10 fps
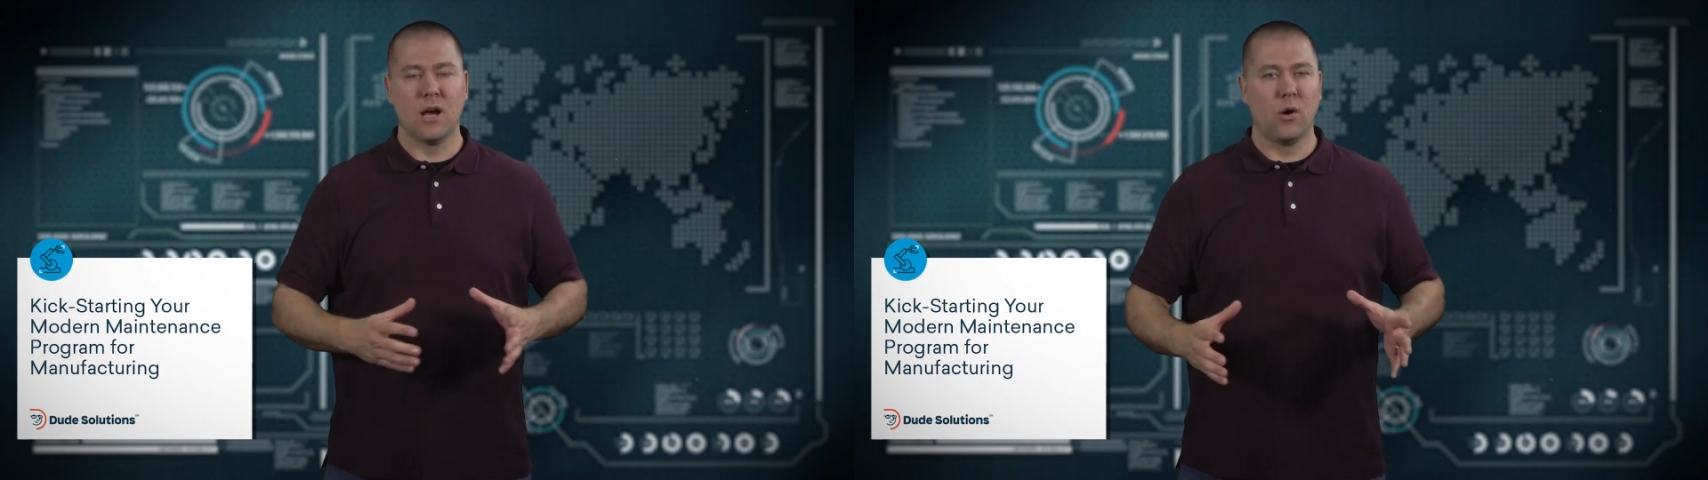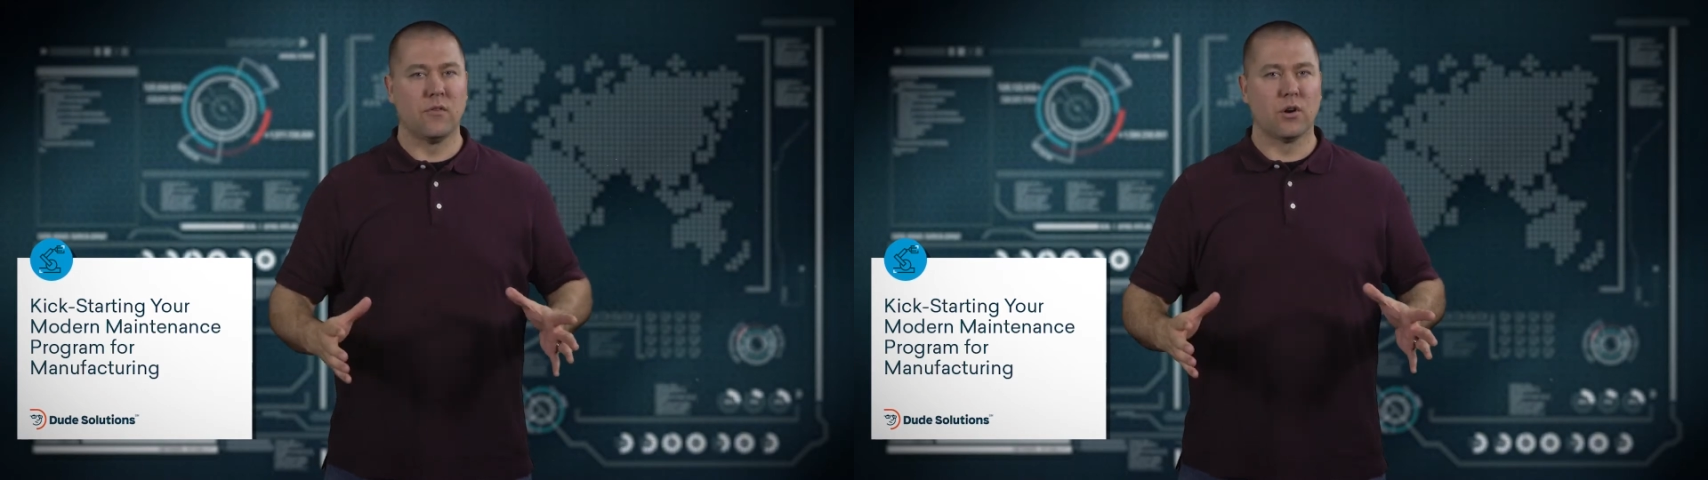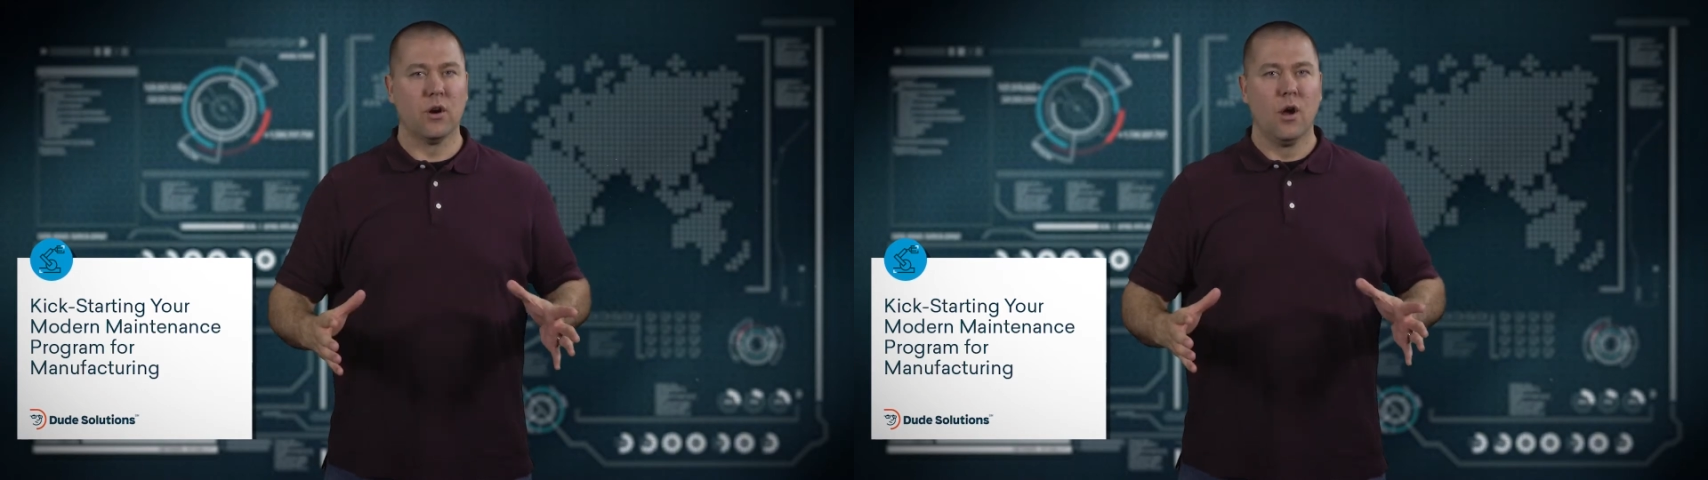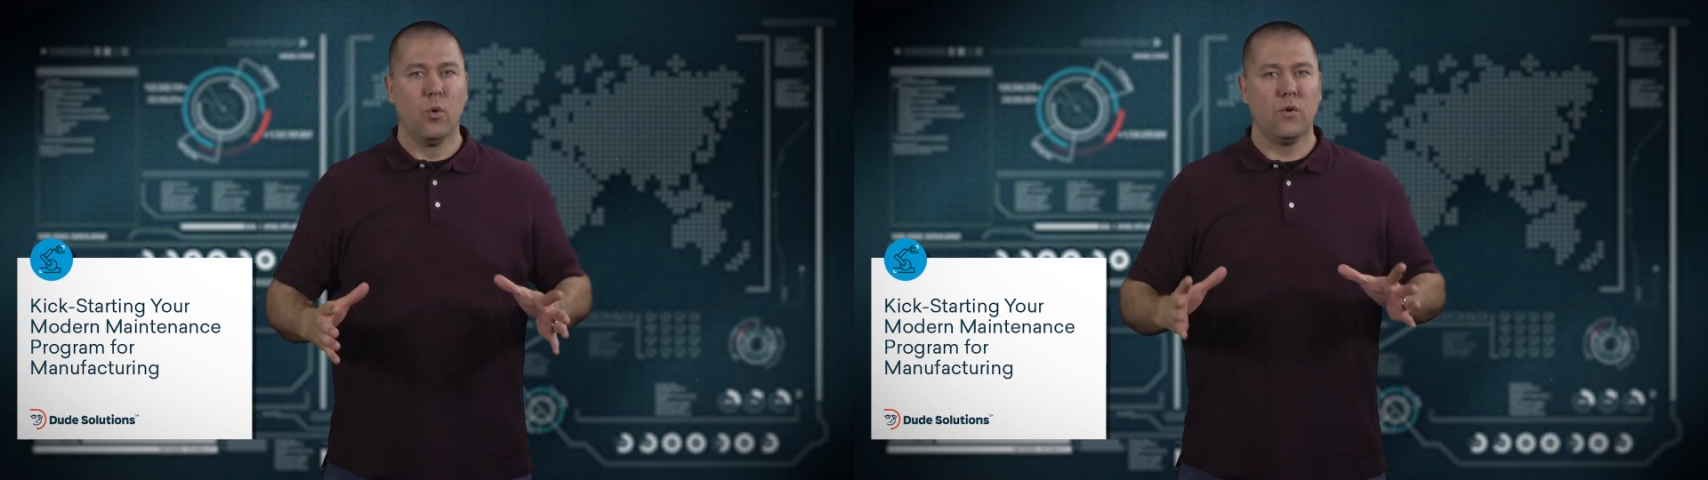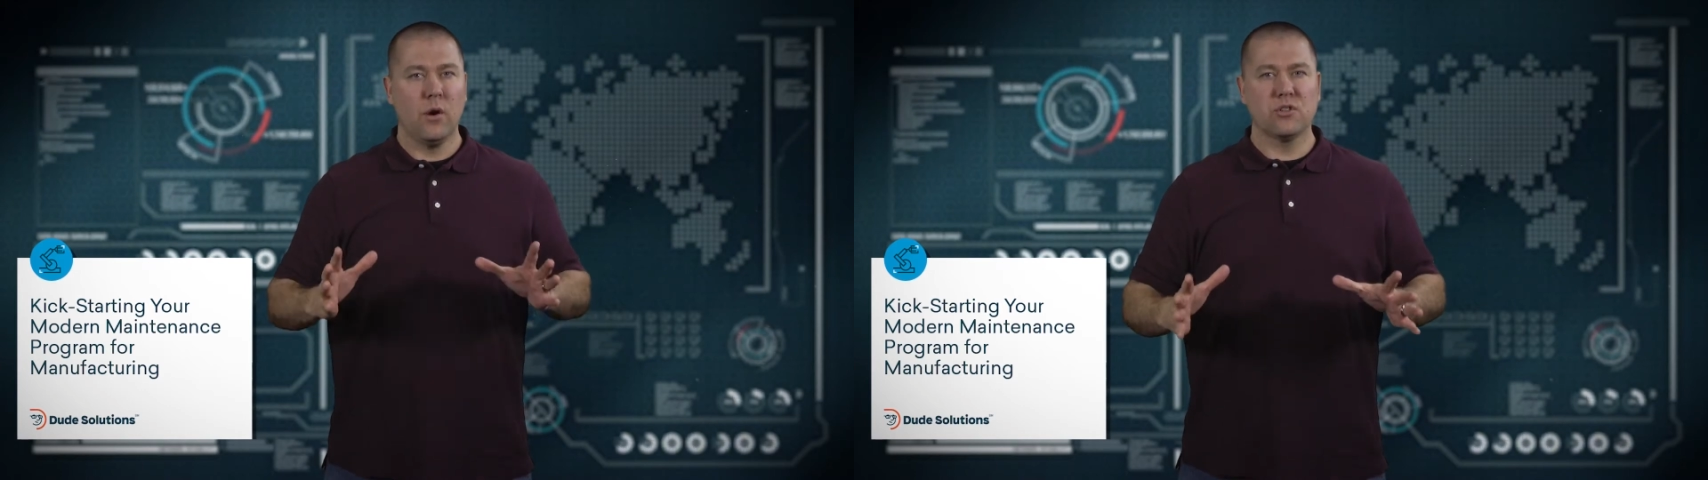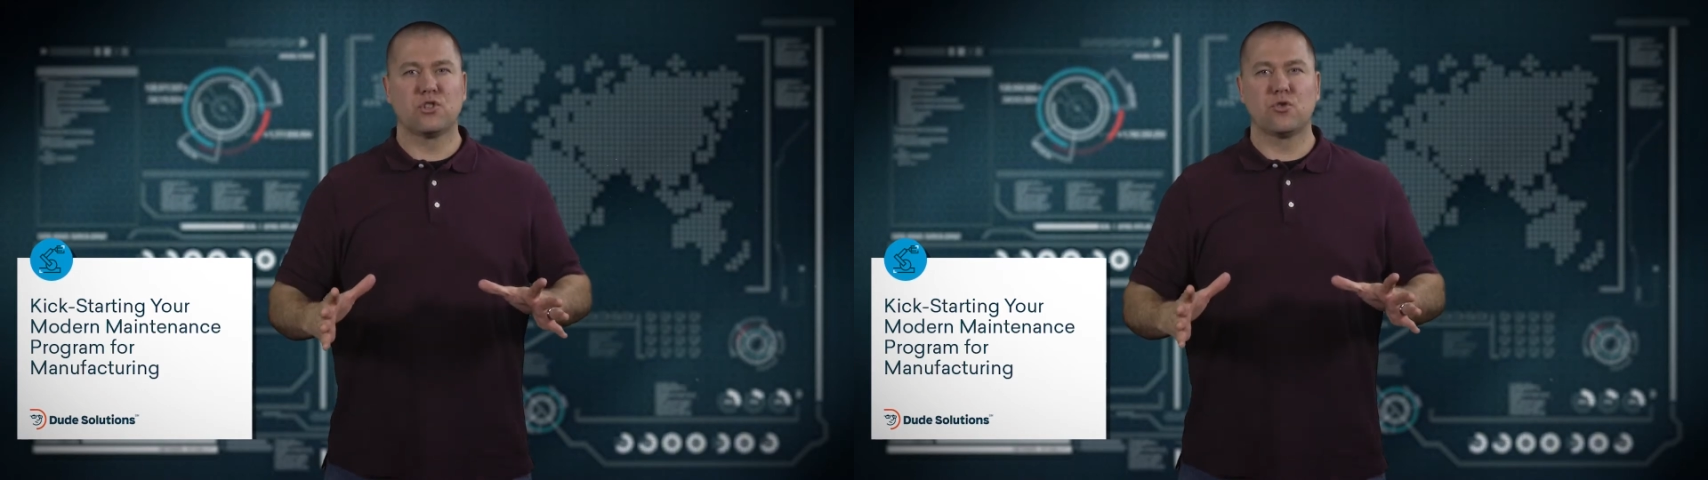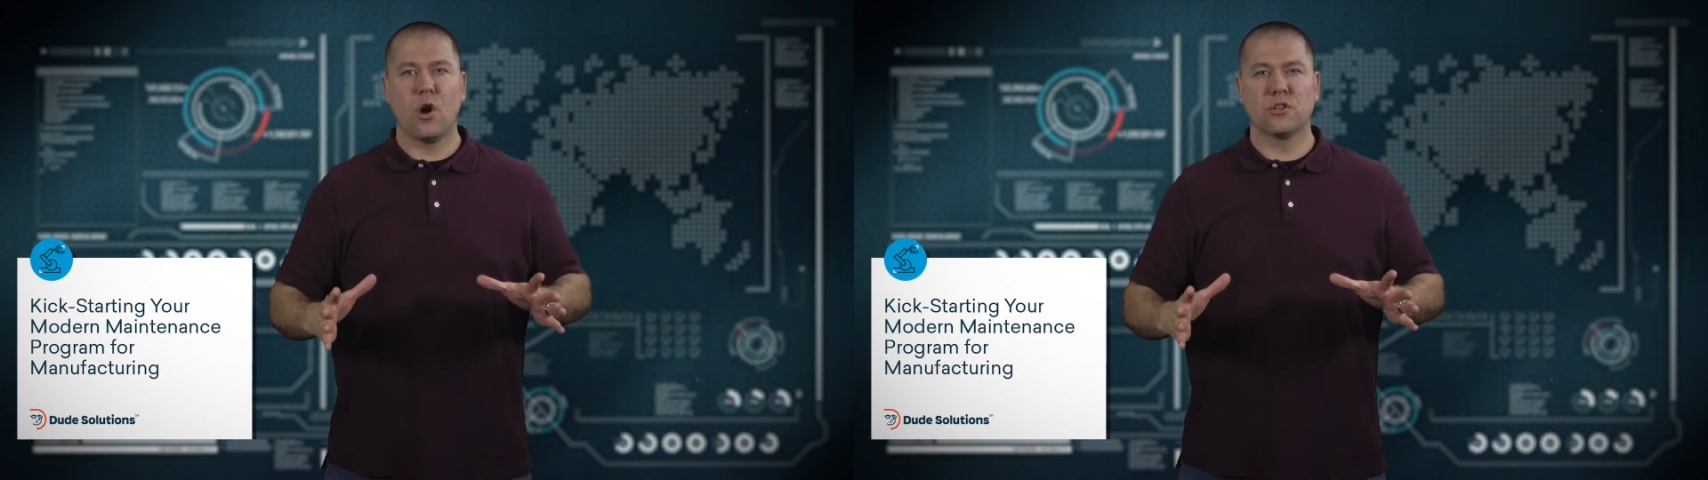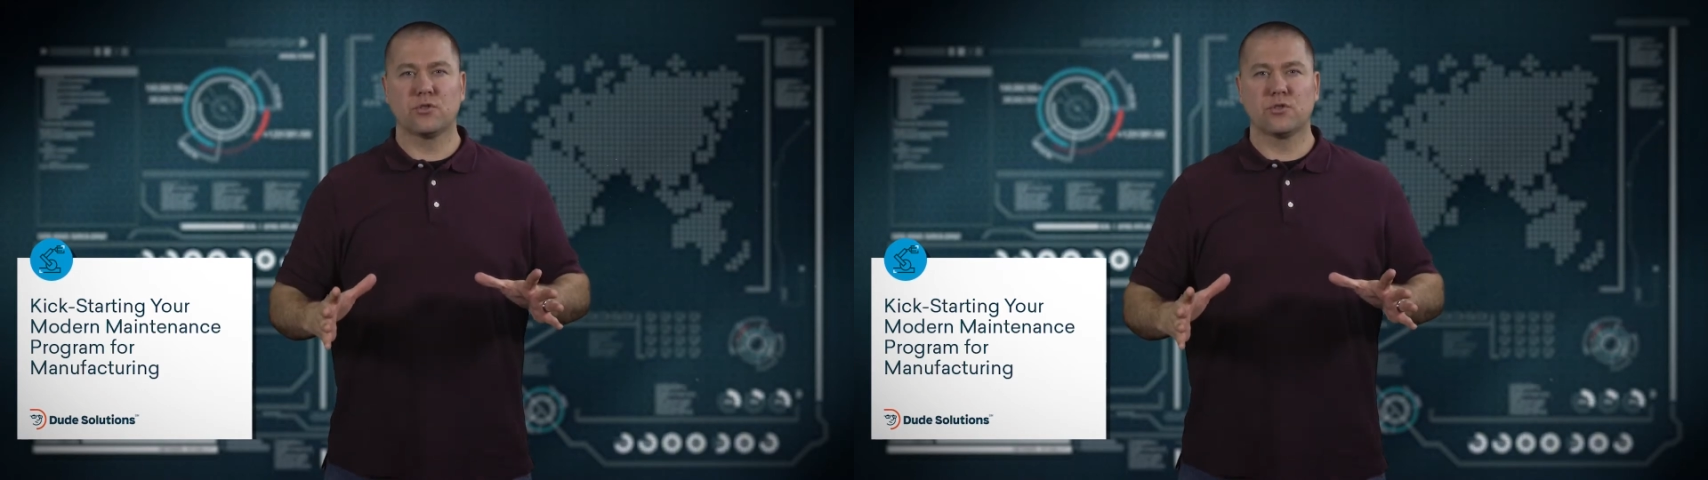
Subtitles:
However, without a strong